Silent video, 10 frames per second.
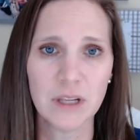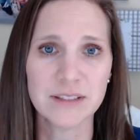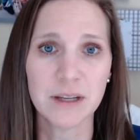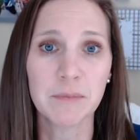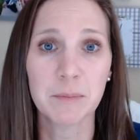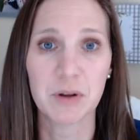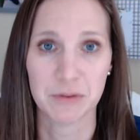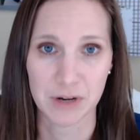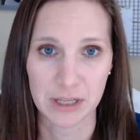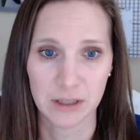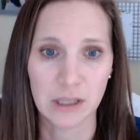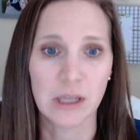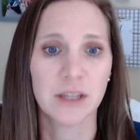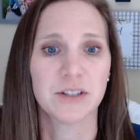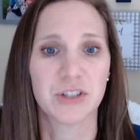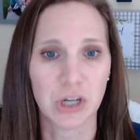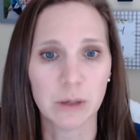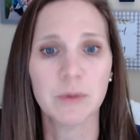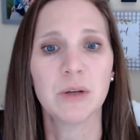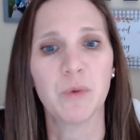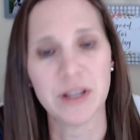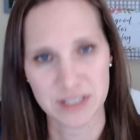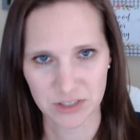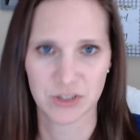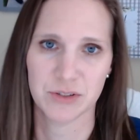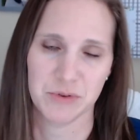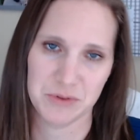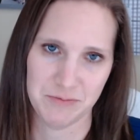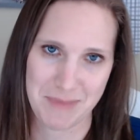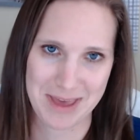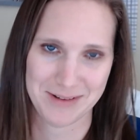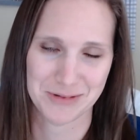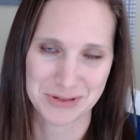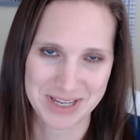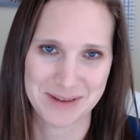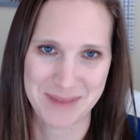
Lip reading: Step number 3, determine what dishes routine